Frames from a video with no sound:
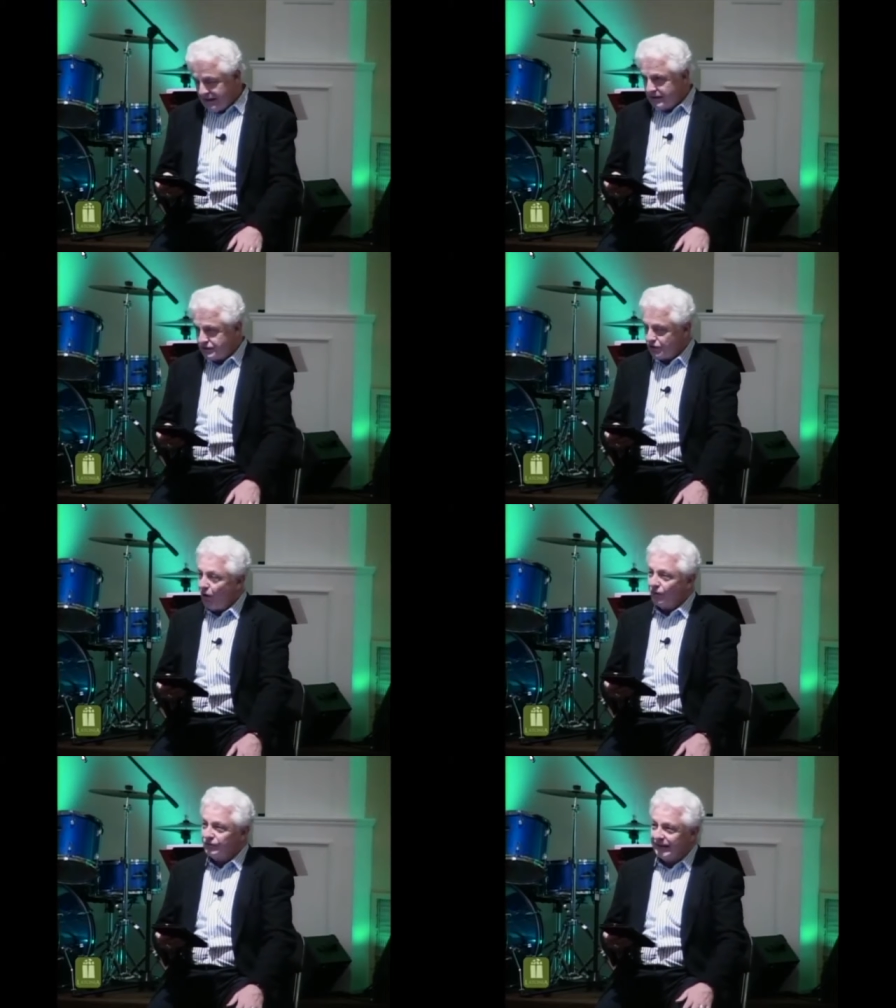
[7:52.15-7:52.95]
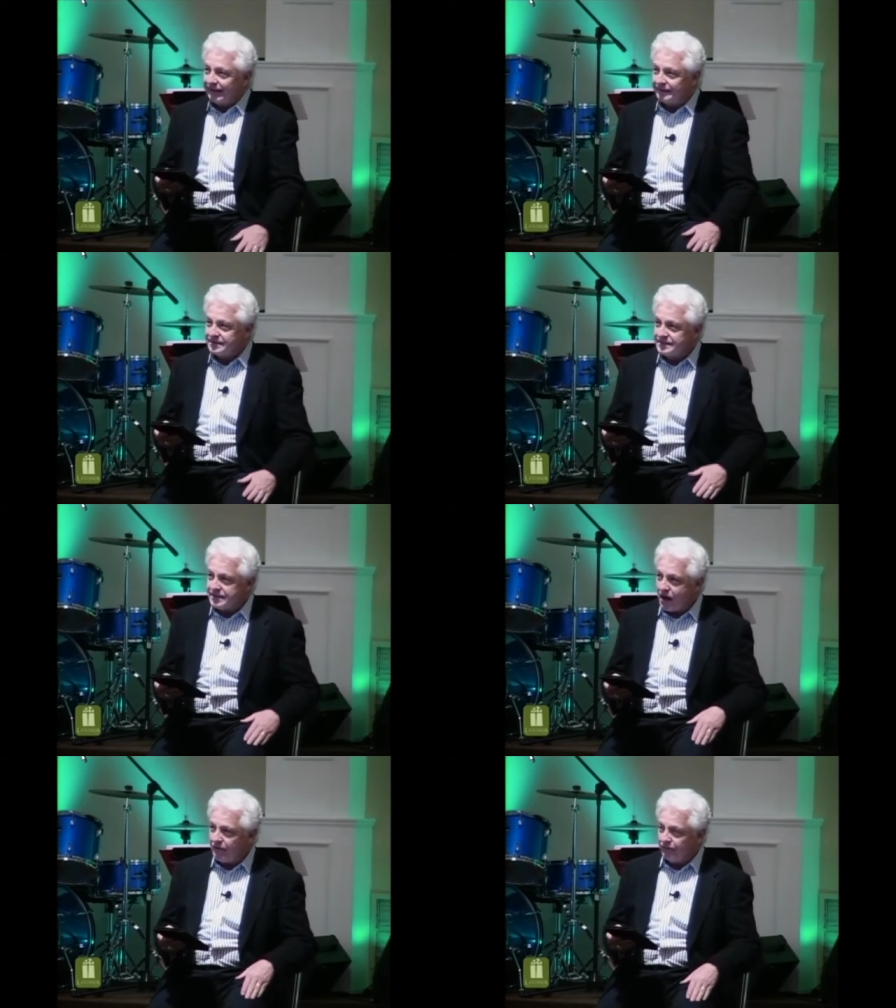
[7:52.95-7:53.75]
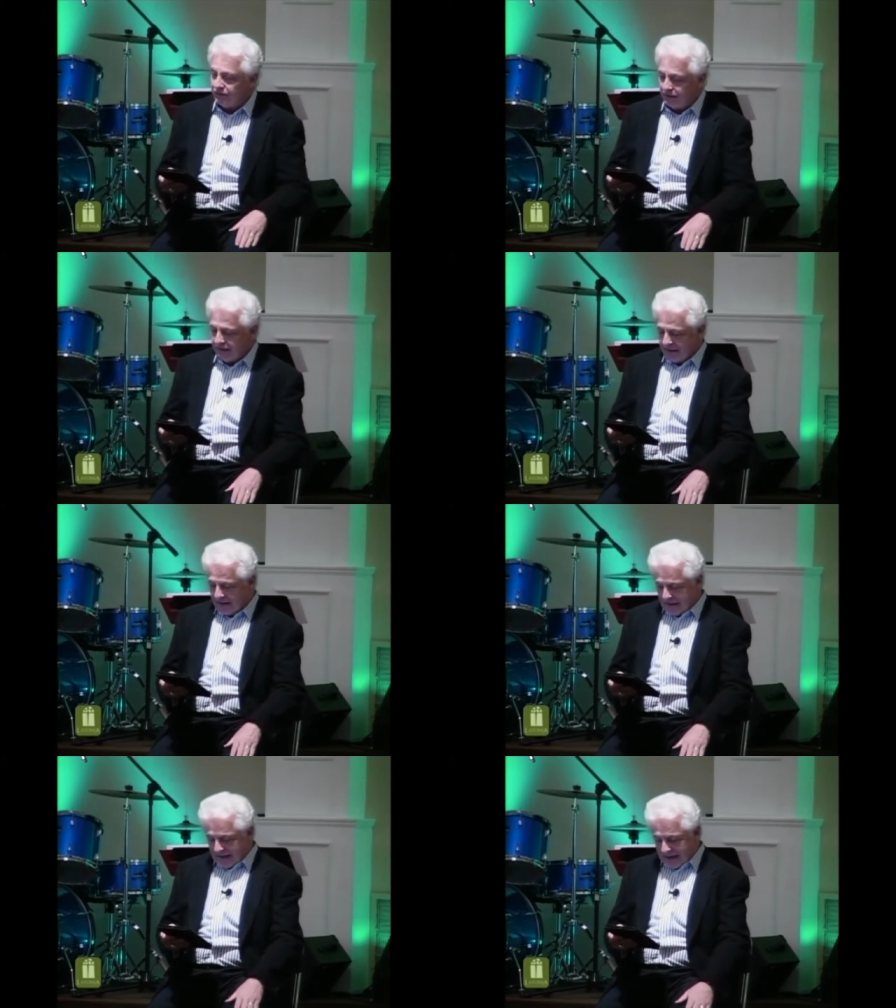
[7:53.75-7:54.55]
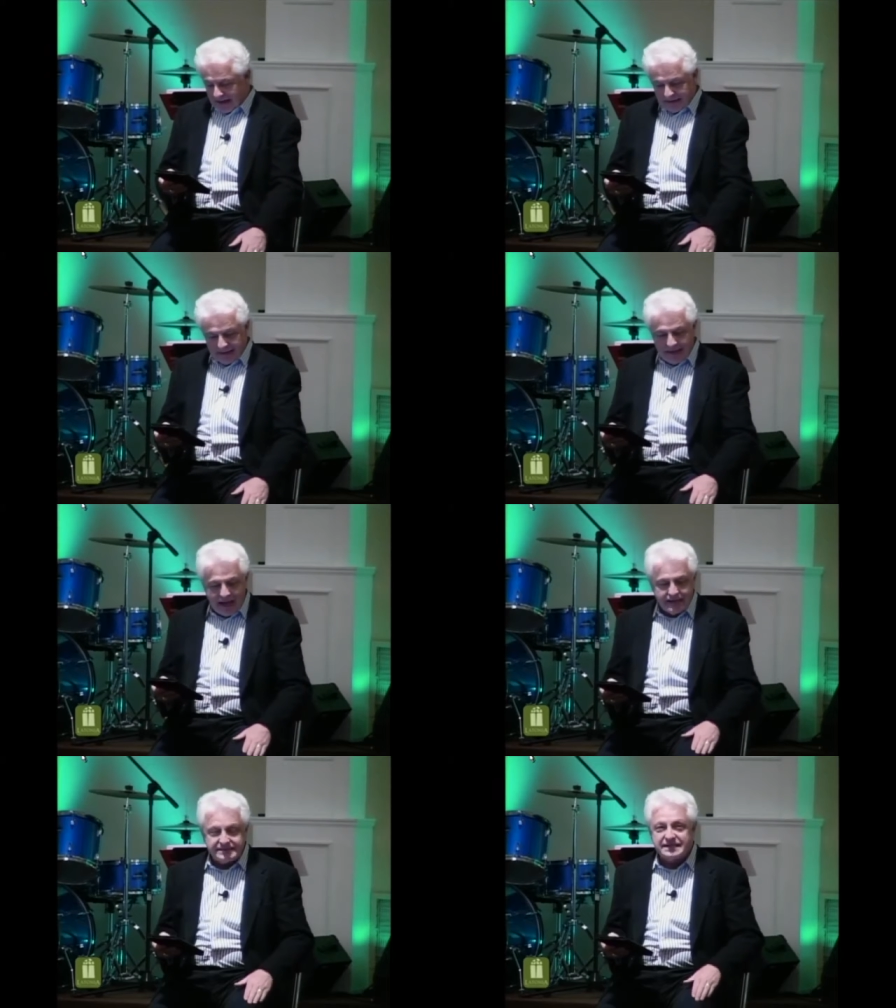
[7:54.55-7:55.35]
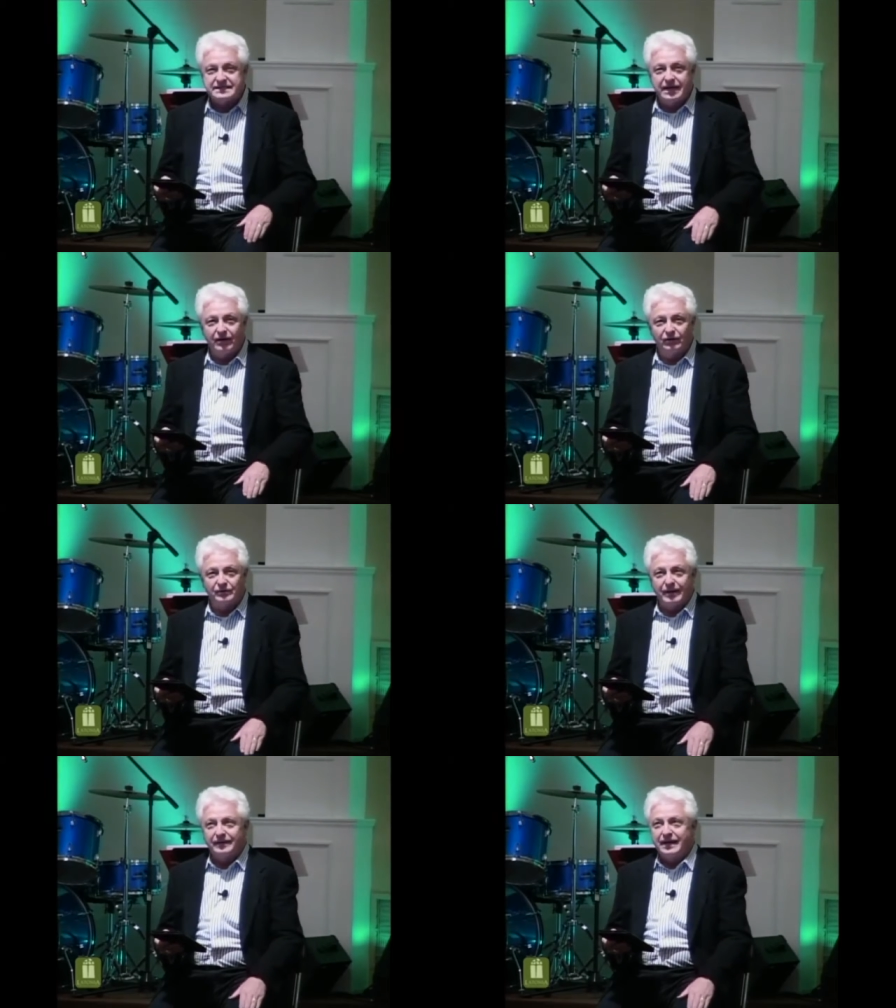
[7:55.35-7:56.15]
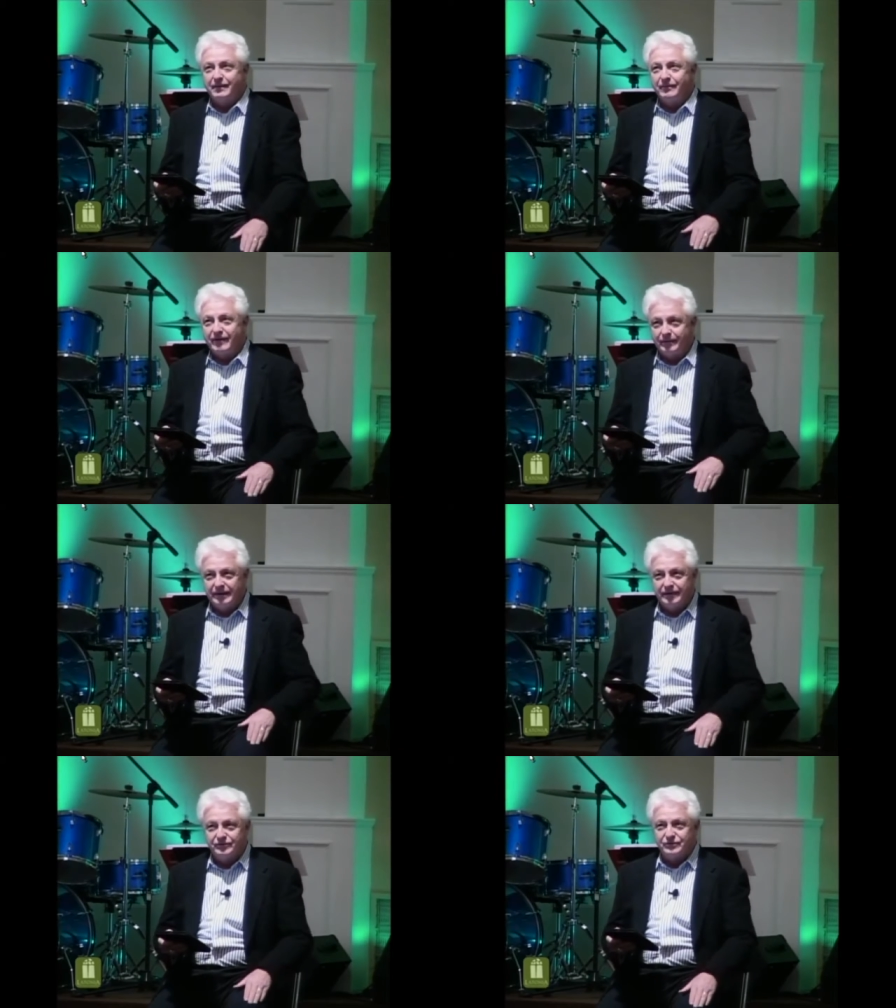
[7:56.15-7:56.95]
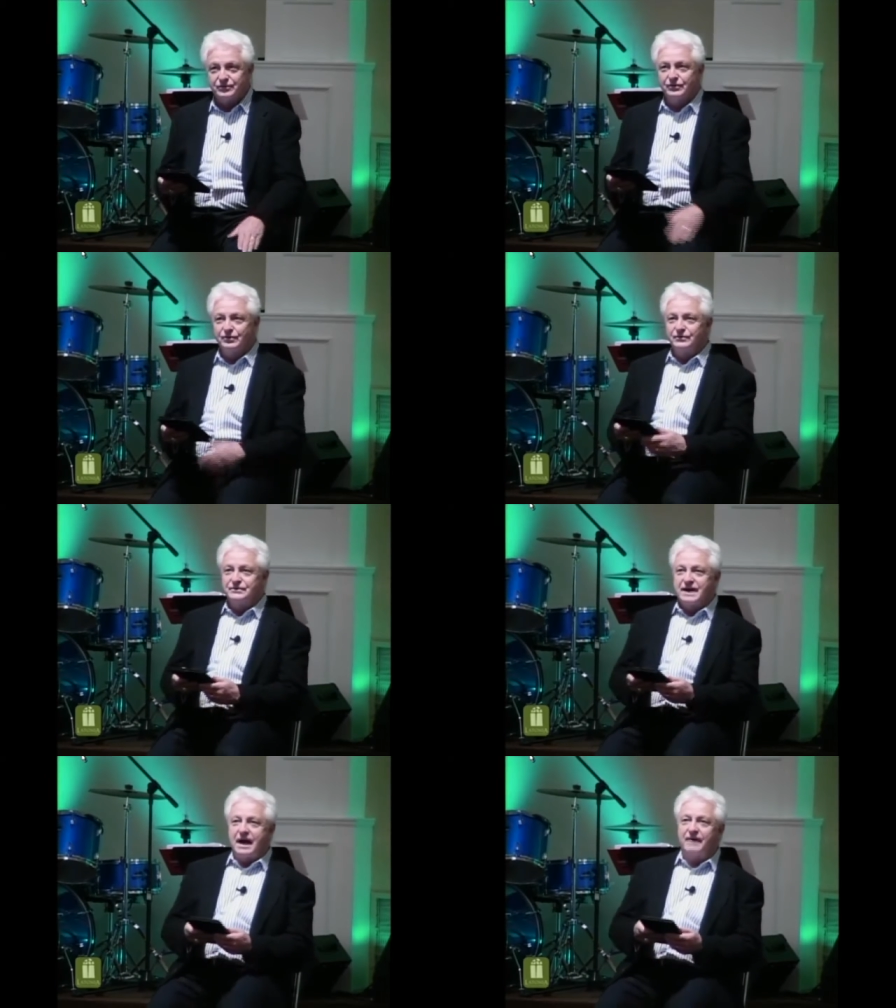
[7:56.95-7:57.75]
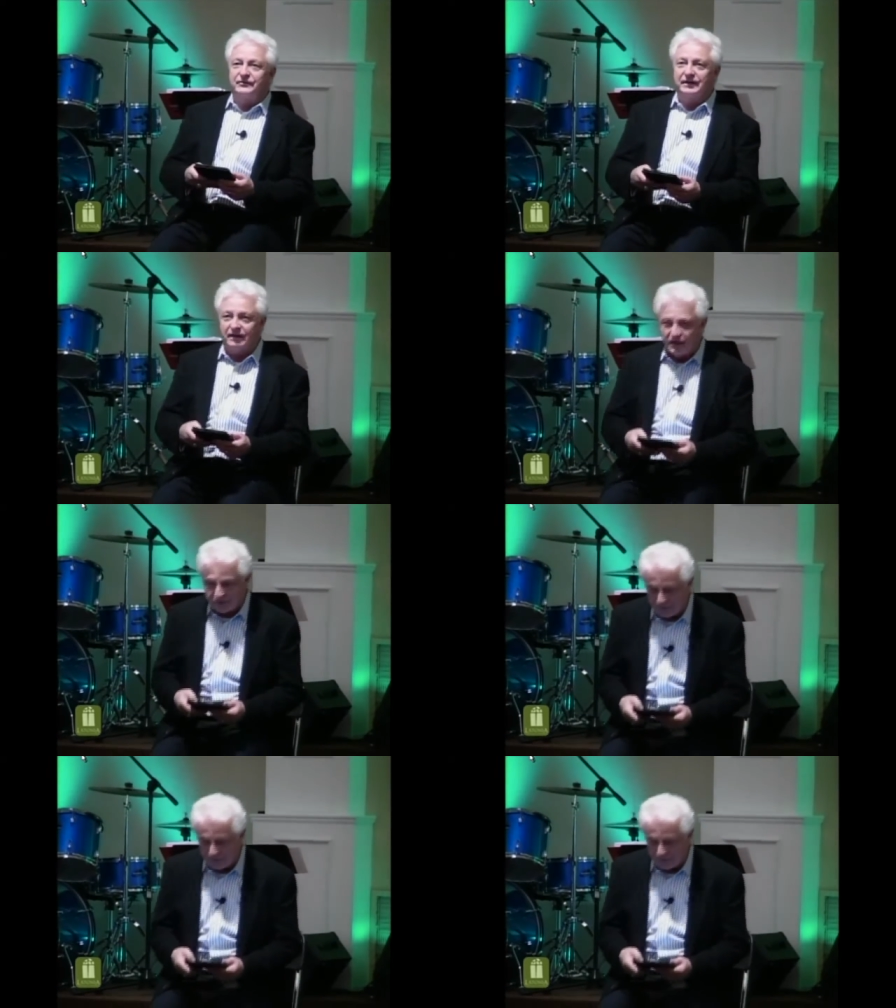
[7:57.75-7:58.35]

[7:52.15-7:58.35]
it's Charles Dickens' novel and he has this character by the name of Ebenezer Scrooge. Now, I've seen lots